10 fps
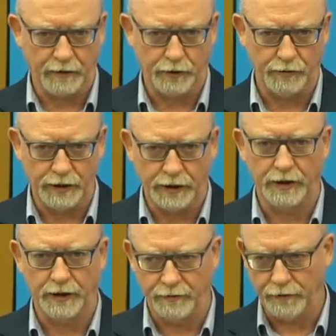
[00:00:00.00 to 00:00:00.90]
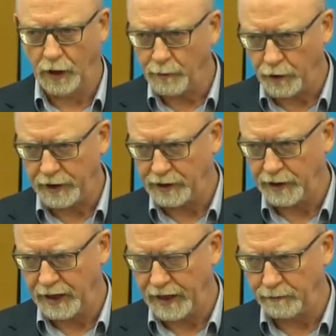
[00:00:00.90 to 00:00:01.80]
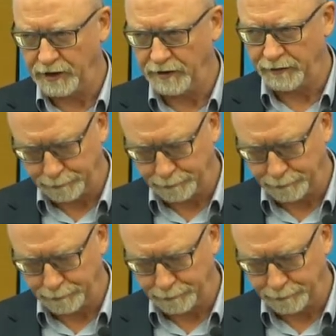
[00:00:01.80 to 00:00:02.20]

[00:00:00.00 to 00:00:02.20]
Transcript: as a result of operating the captive.